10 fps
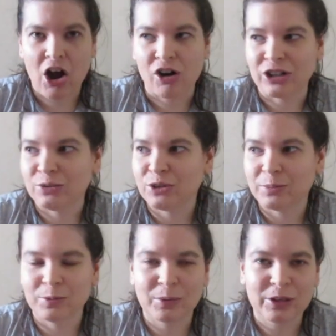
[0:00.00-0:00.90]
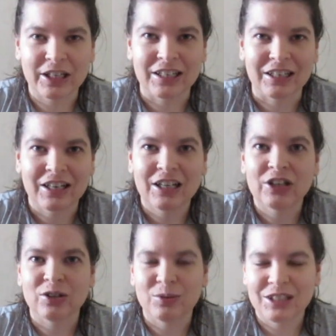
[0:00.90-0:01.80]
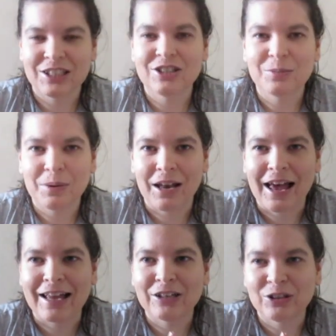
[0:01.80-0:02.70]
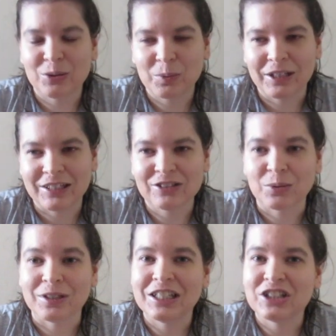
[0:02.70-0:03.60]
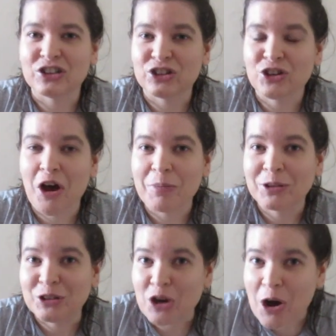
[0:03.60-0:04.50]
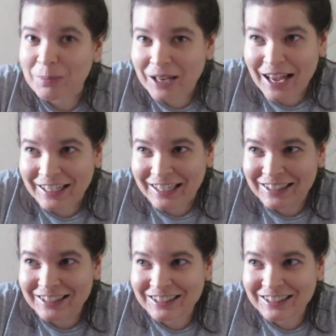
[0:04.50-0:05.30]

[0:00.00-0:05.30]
Are you double booking? You need to plan your week. So we need to stop not planning.